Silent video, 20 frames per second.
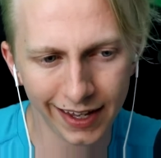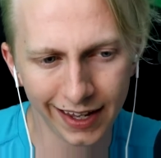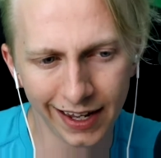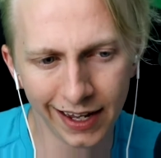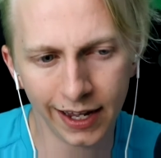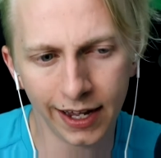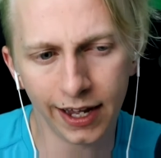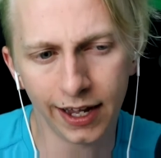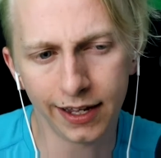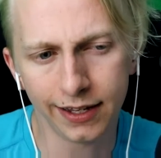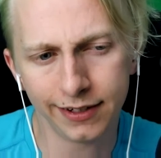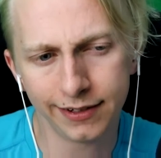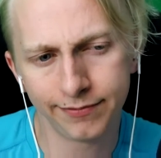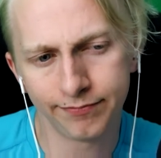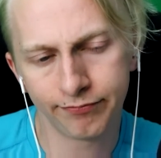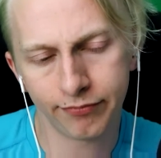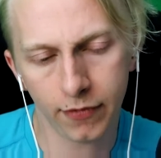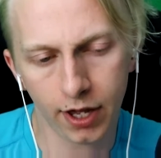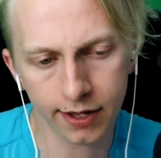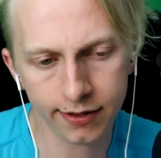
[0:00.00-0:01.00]
I
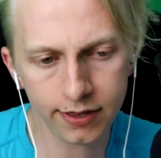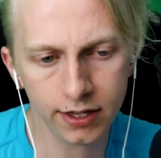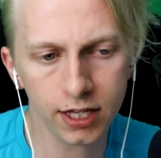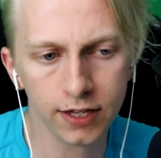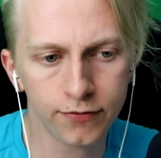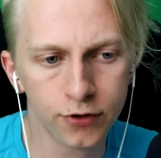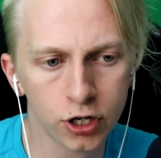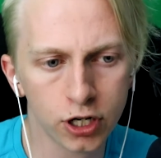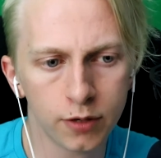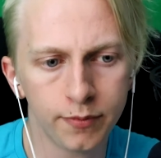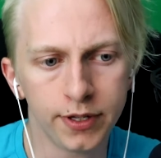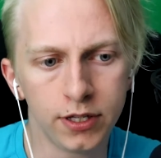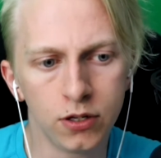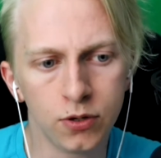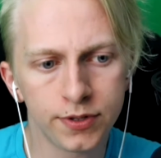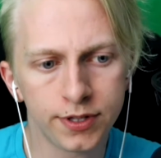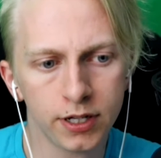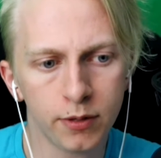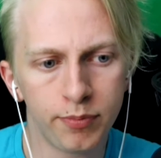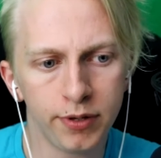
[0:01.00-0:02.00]
think if you're going to be
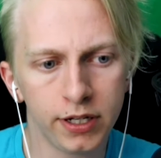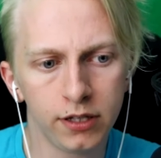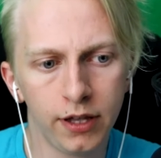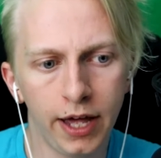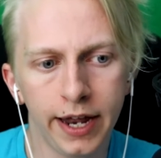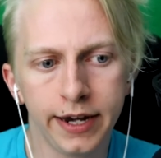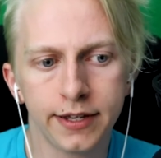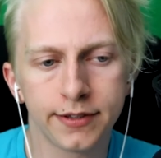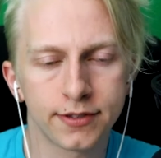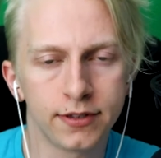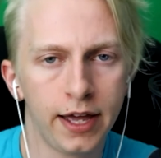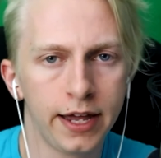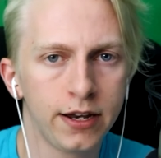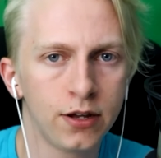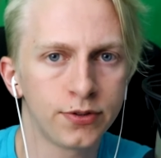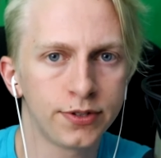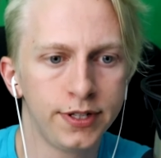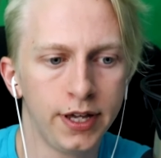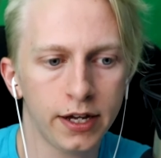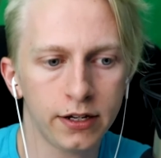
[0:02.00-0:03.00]
using a big
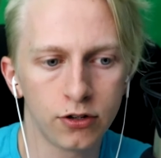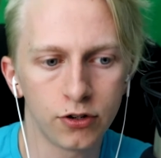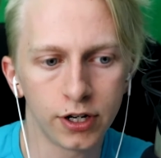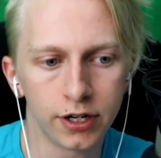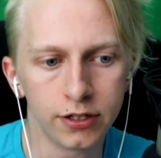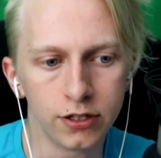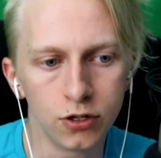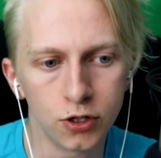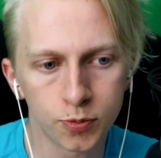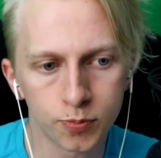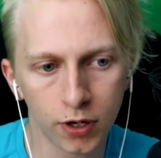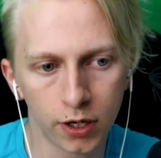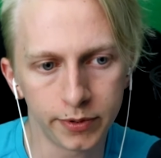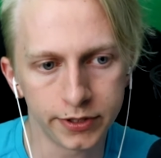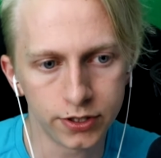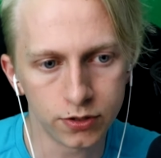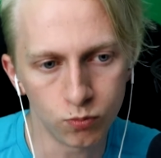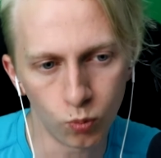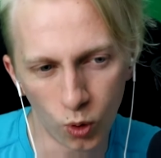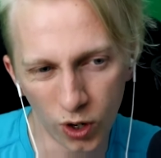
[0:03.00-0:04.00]
Latios deck, you're going to use
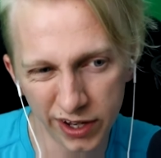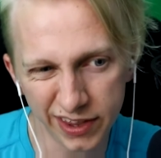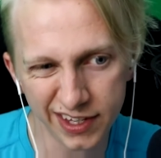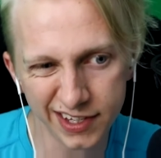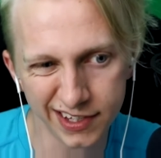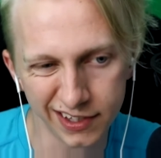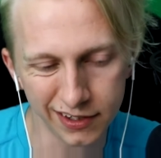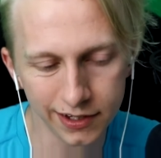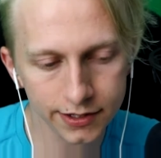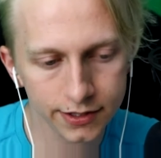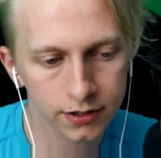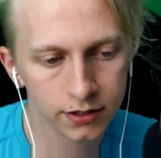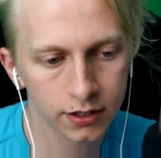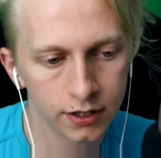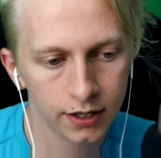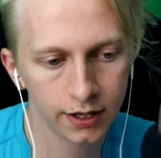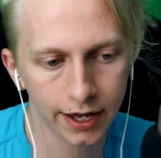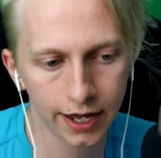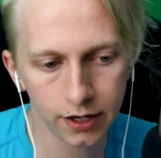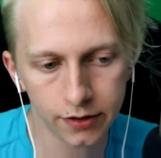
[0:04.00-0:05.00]
probably 1 of these at least.
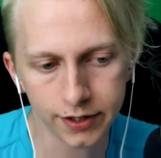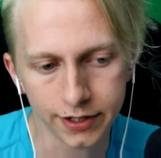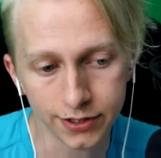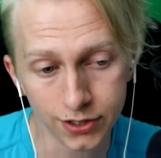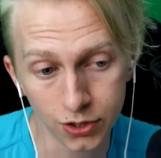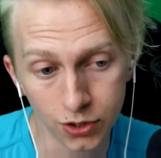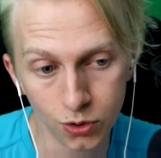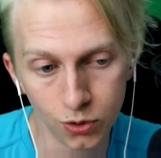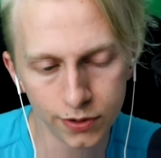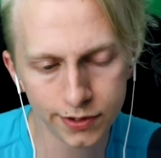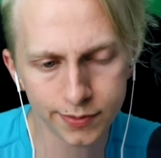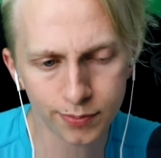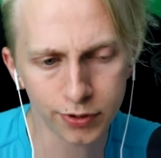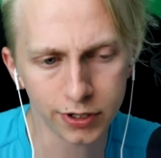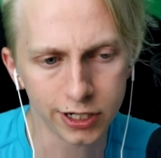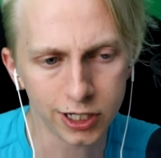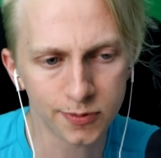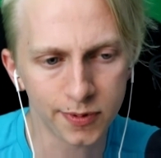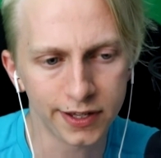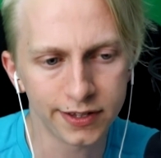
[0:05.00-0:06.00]
I don't think 2. It's
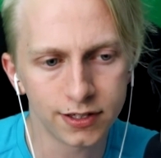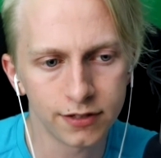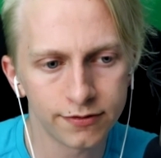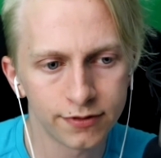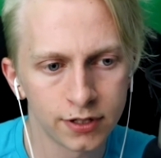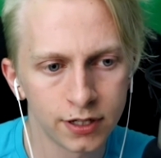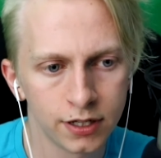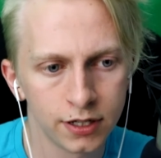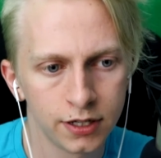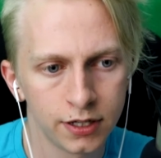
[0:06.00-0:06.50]
pretty expensive.